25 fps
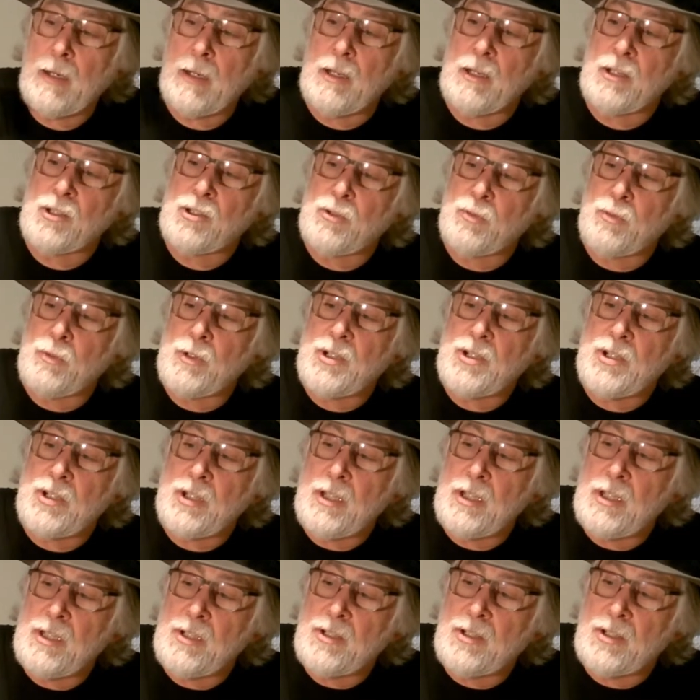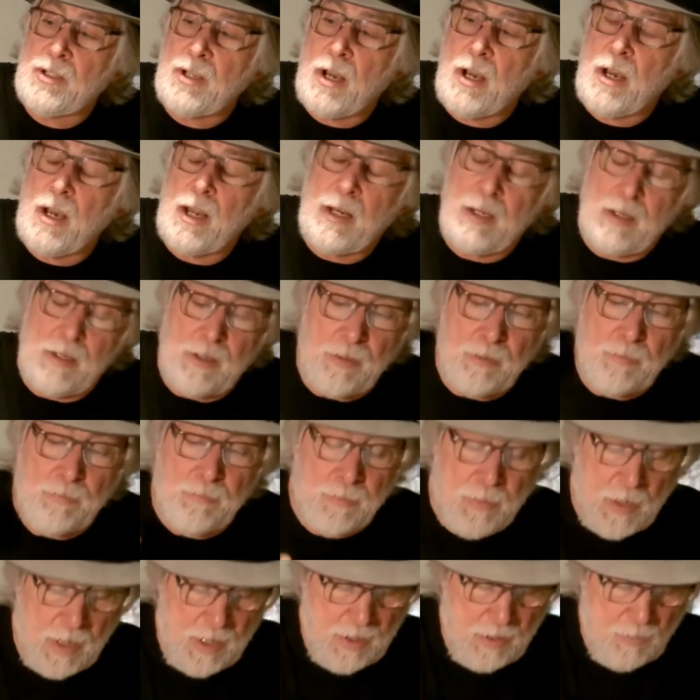a switch inside
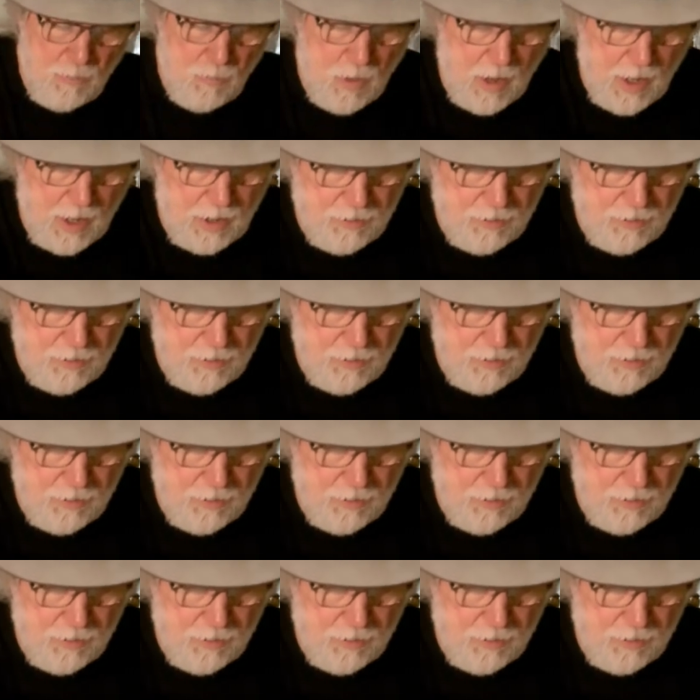by the wire